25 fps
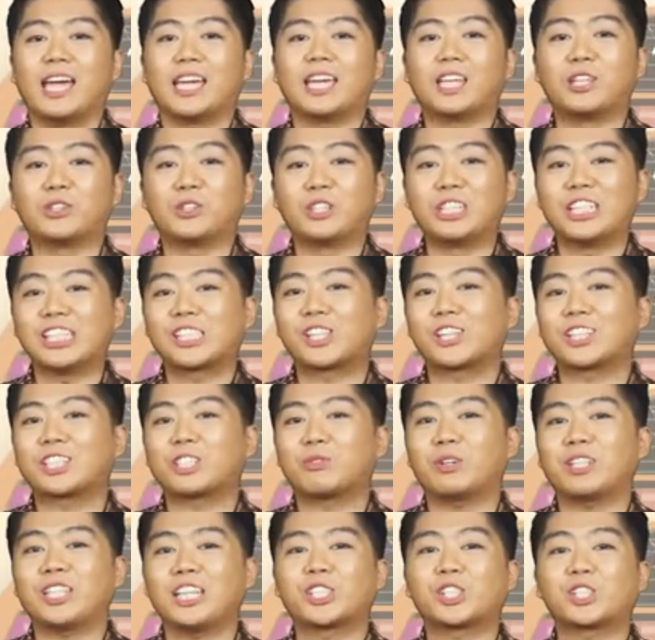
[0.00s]
Indonesia's
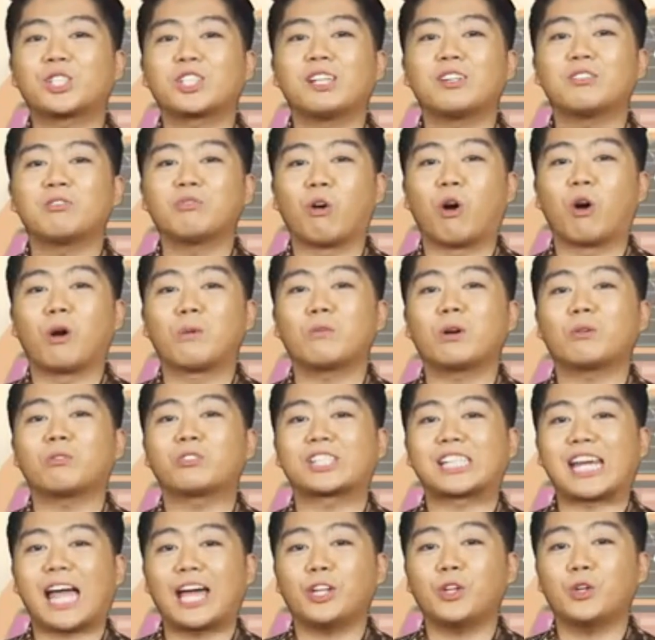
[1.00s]
traditional form of
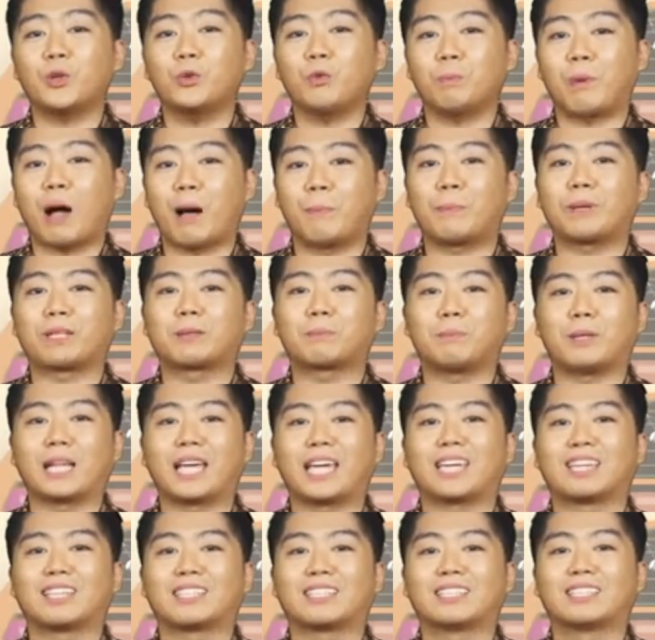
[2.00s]
shadow puppet
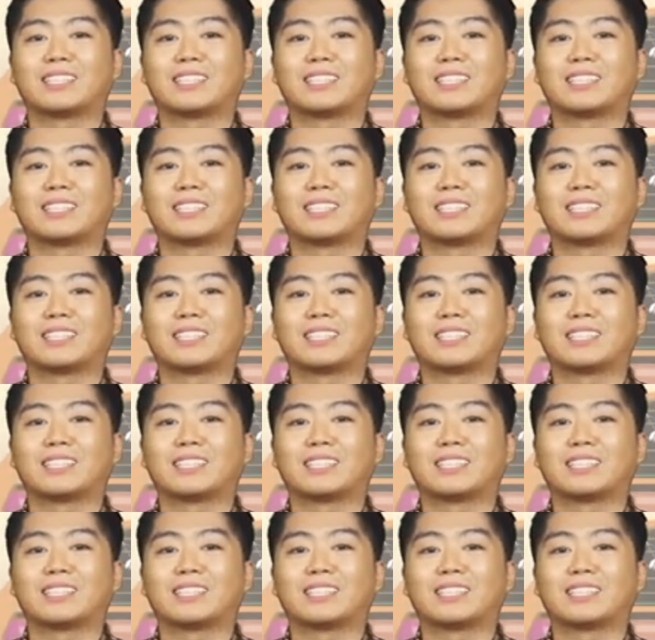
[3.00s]
play.